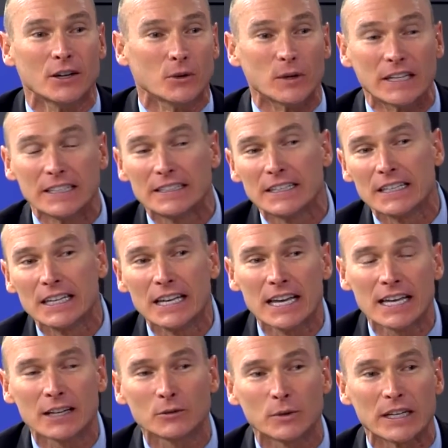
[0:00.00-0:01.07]
We get to
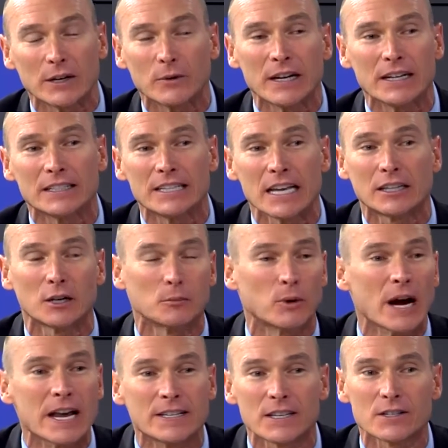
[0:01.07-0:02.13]
the end, we get ready to take their
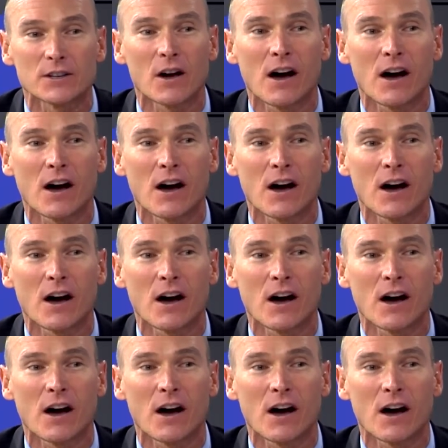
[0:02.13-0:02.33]
braces